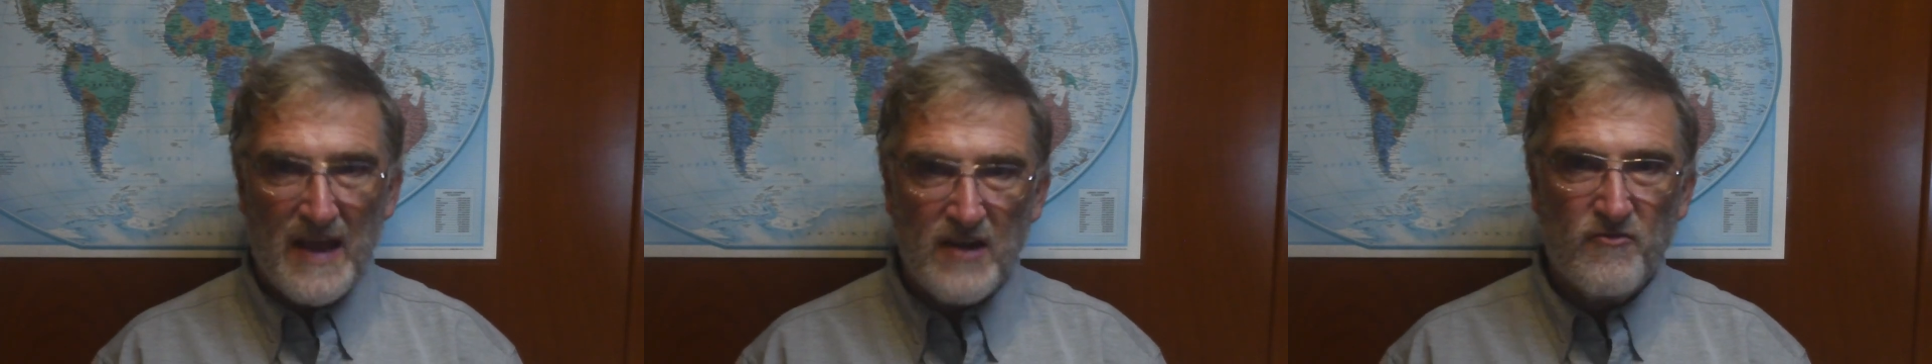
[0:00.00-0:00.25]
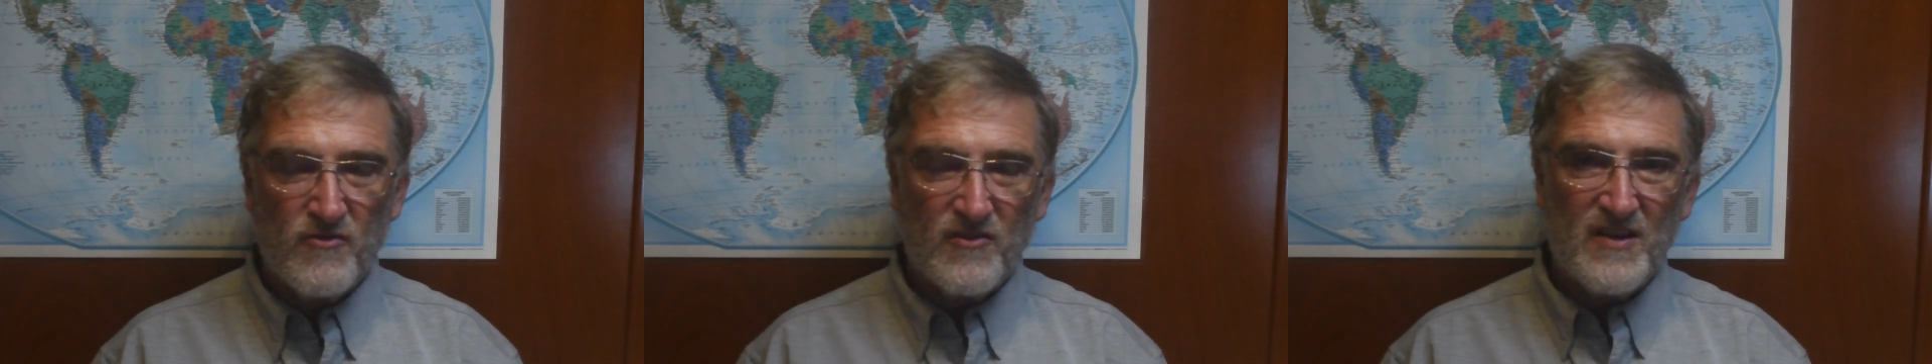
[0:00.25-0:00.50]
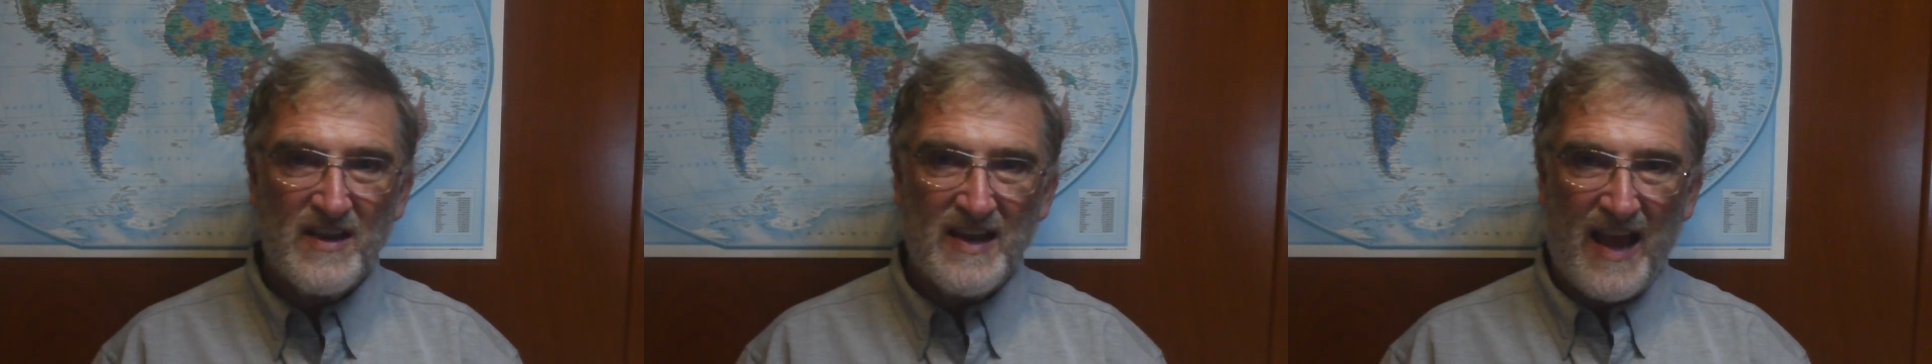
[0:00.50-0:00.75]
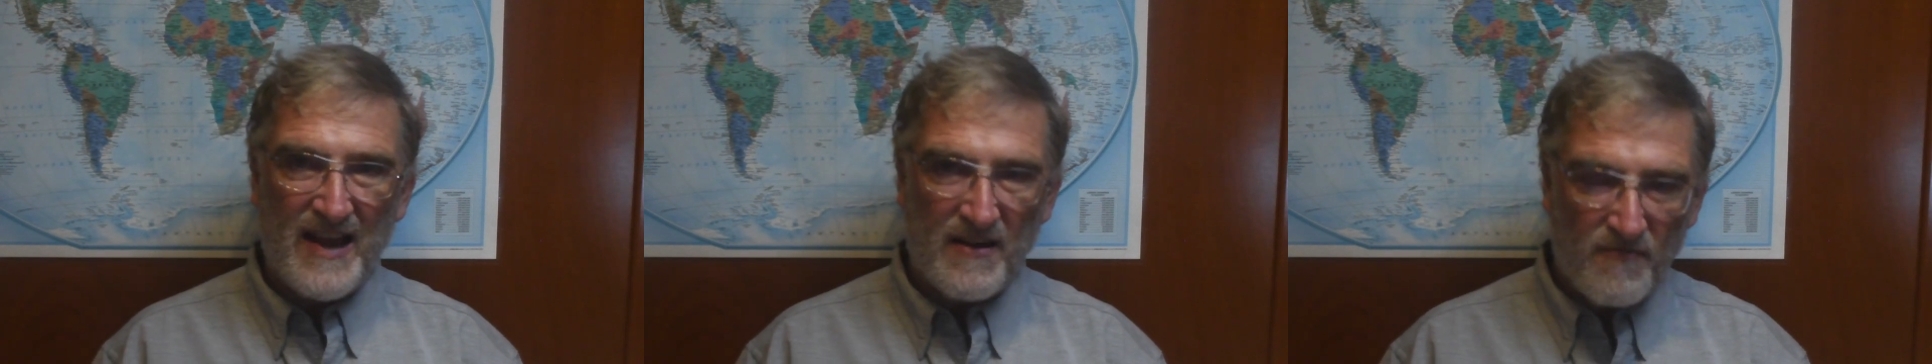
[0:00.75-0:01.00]

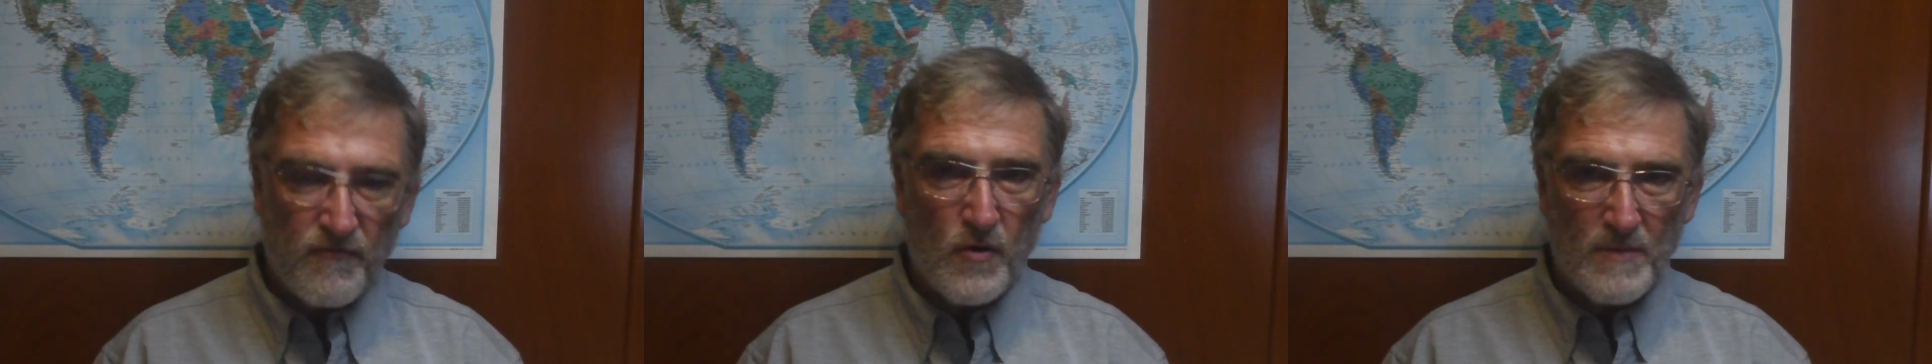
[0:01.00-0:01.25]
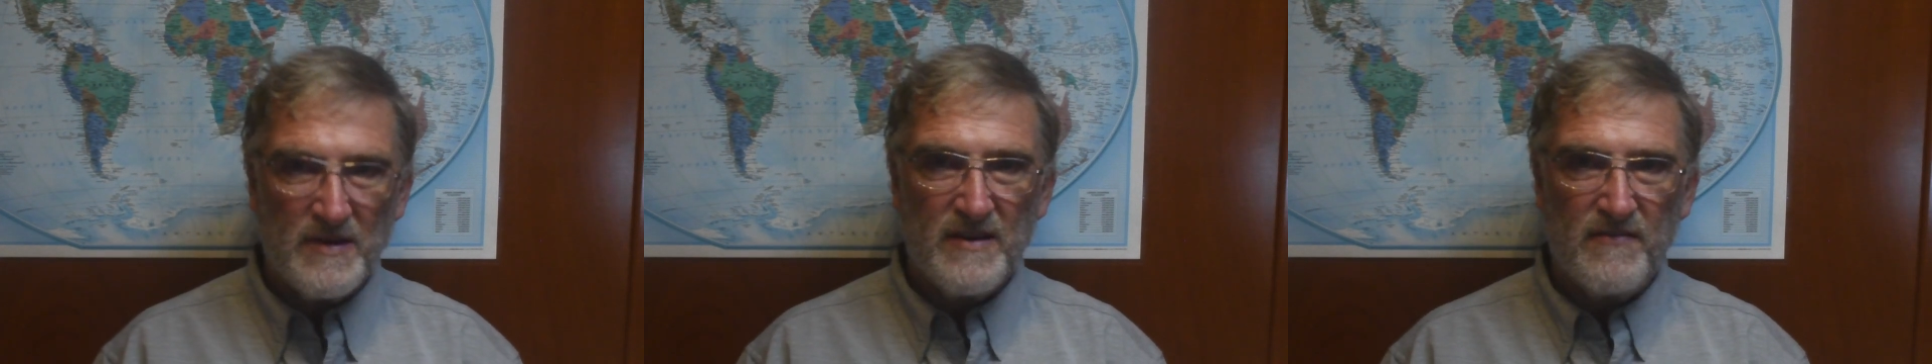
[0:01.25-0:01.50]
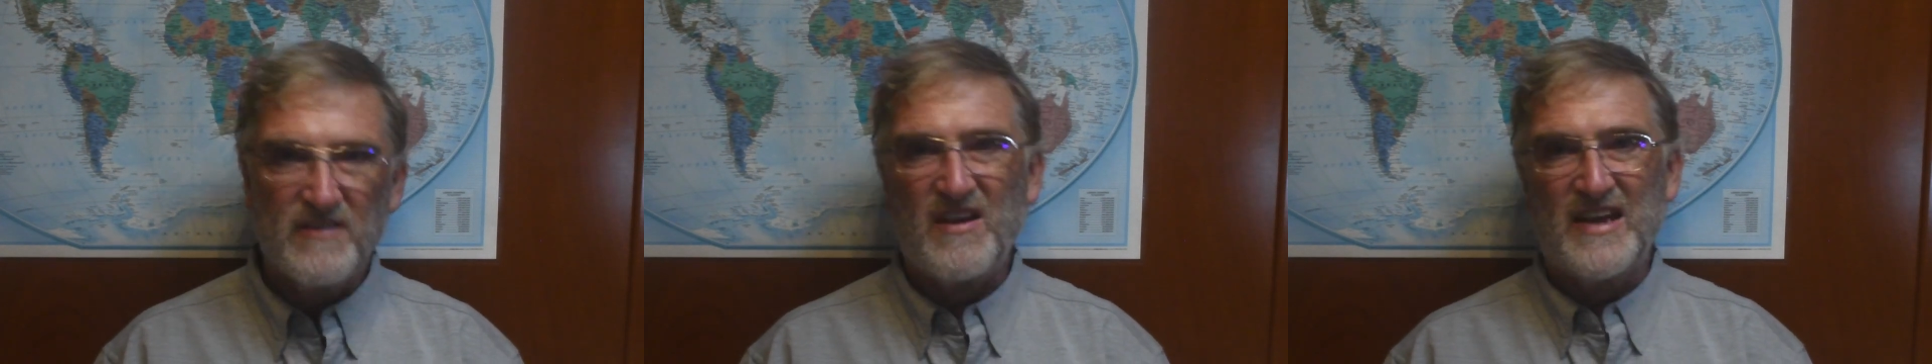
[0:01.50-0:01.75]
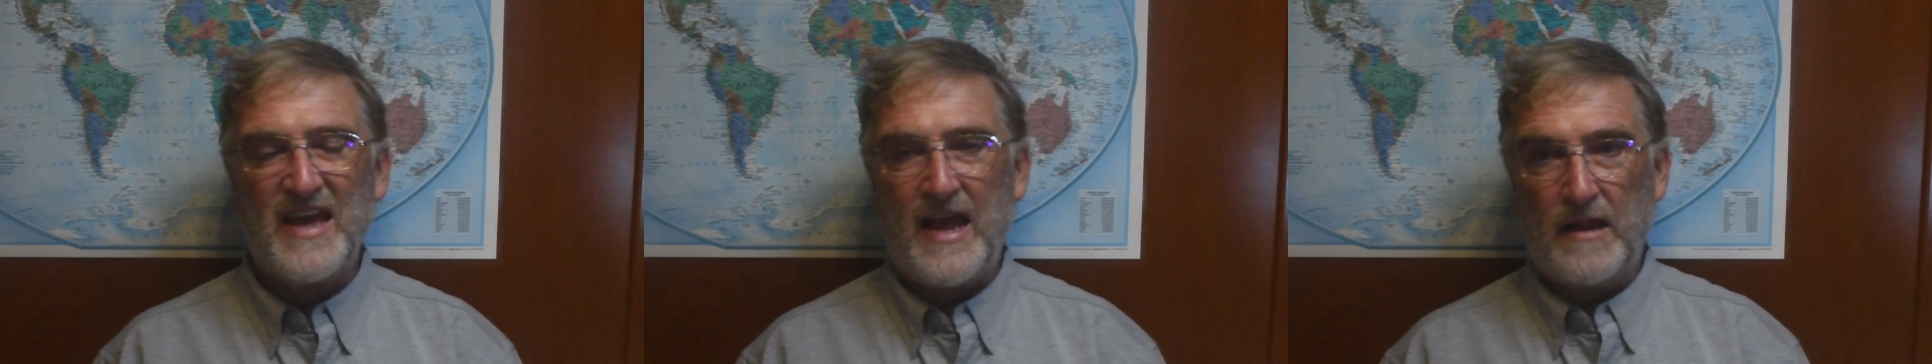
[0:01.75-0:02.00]
interesting and informative as
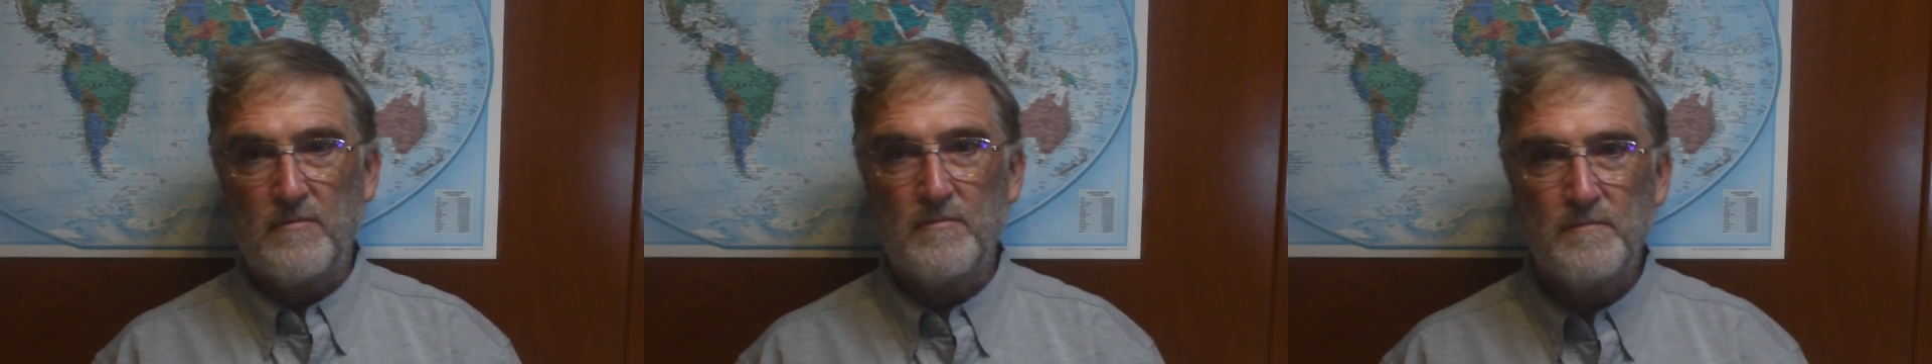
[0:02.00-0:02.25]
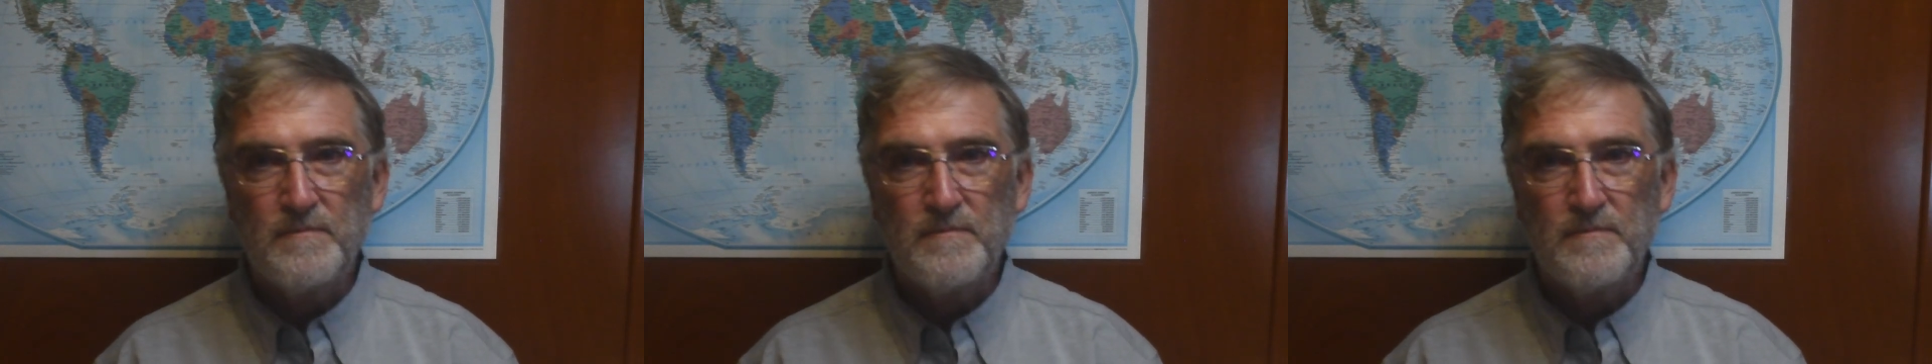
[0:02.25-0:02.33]
I can.